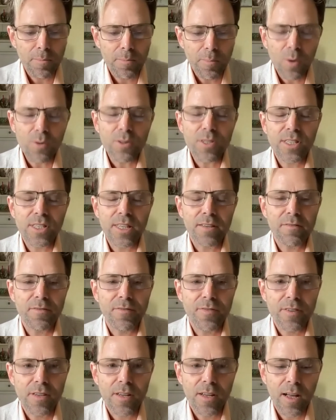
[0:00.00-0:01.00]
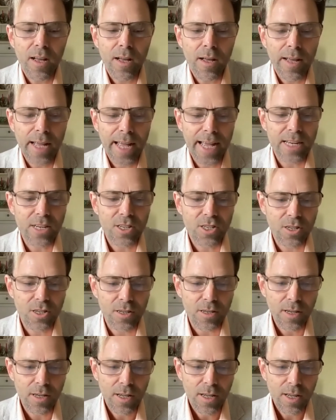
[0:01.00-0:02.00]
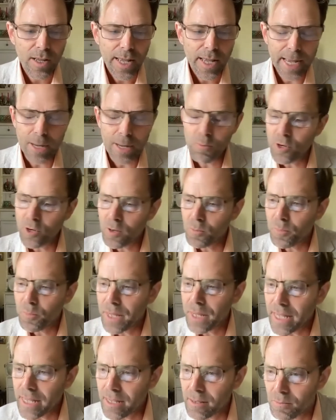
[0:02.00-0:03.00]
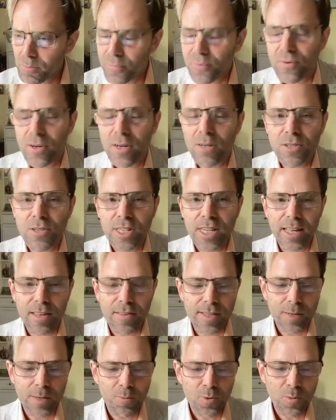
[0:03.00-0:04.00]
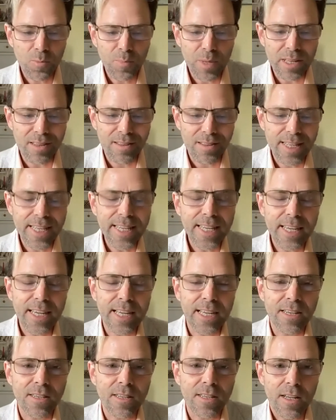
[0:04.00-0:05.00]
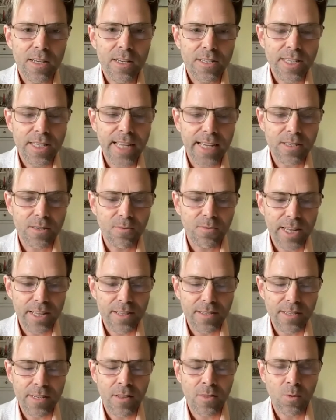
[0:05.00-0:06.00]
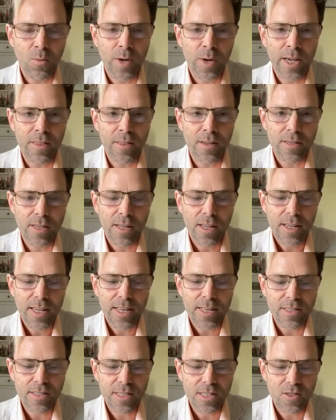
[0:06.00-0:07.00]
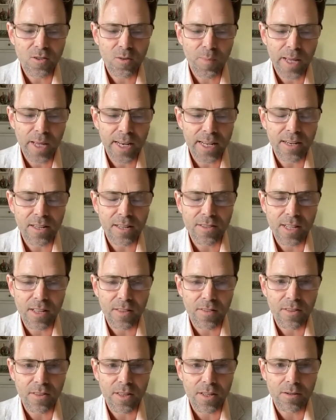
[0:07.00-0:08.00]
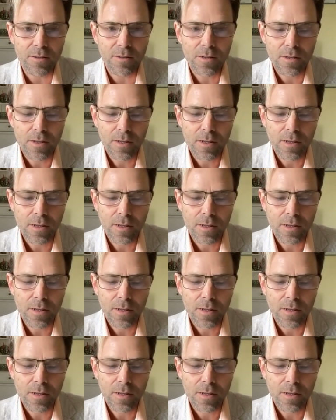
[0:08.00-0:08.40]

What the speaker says: positive action, it wouldn't be protest, it wouldn't be seeking to get arrested in the way that Extinction Rebellion has done so,